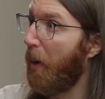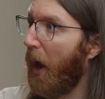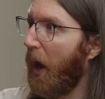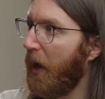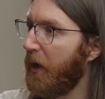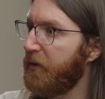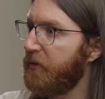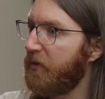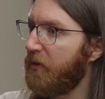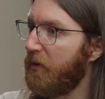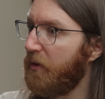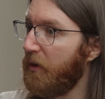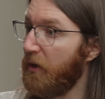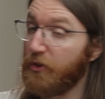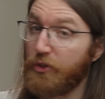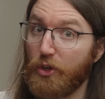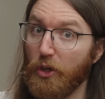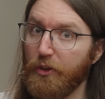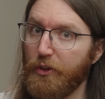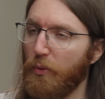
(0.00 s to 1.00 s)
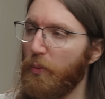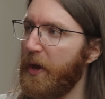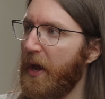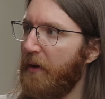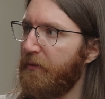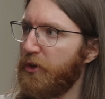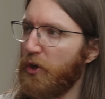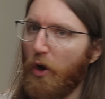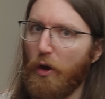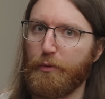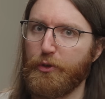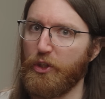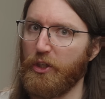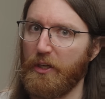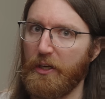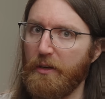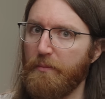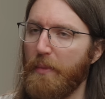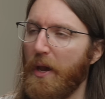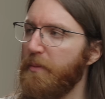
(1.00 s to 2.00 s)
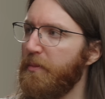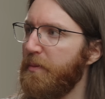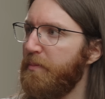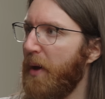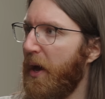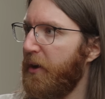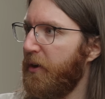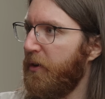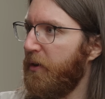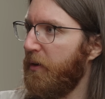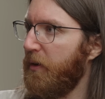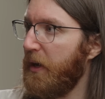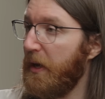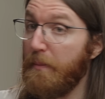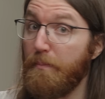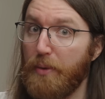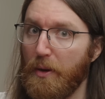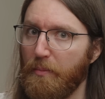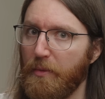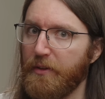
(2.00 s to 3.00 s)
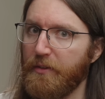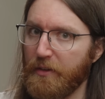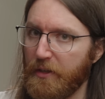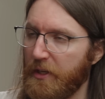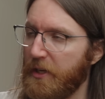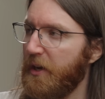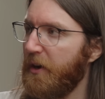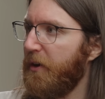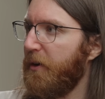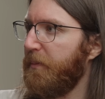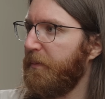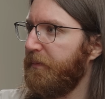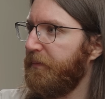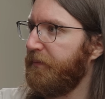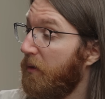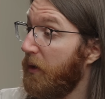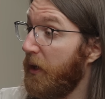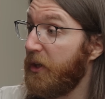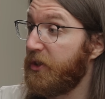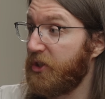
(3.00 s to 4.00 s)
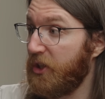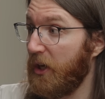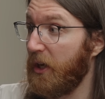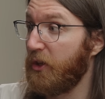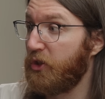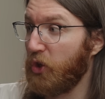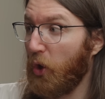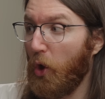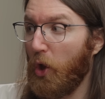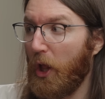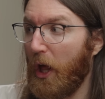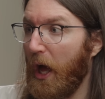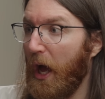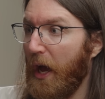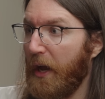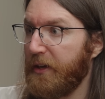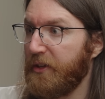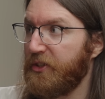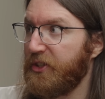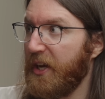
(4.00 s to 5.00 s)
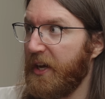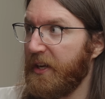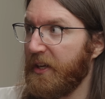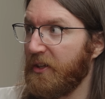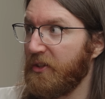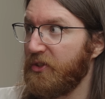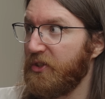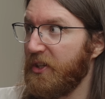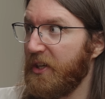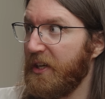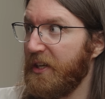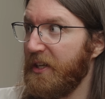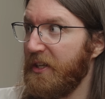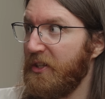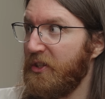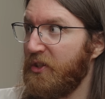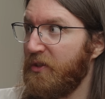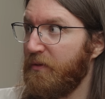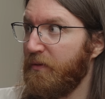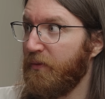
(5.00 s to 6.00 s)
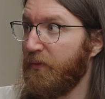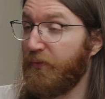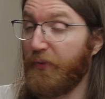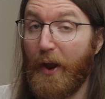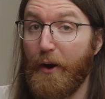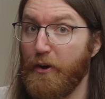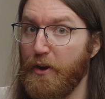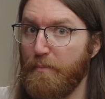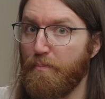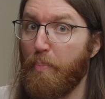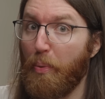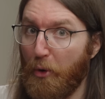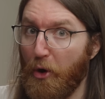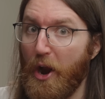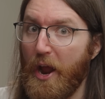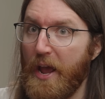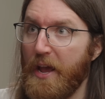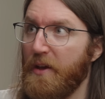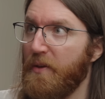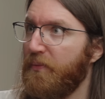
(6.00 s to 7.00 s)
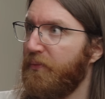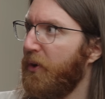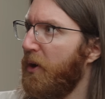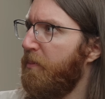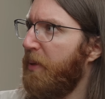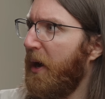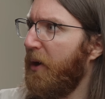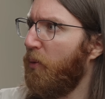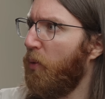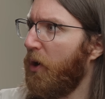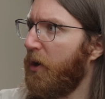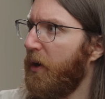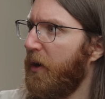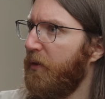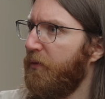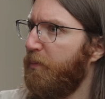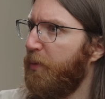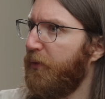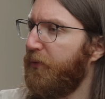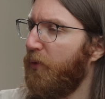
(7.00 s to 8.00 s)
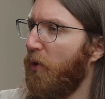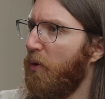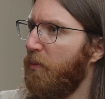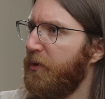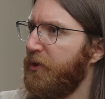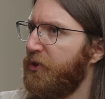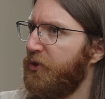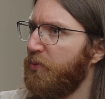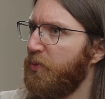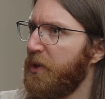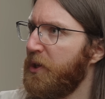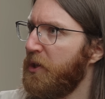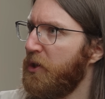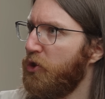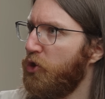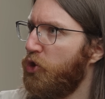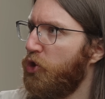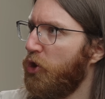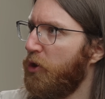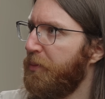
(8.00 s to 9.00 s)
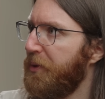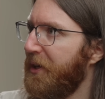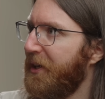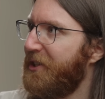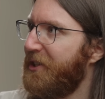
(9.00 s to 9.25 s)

but it's good that we have the option, and it may be better implemented here. It's, it's all high settings. It is very brave about what kind of performance we should be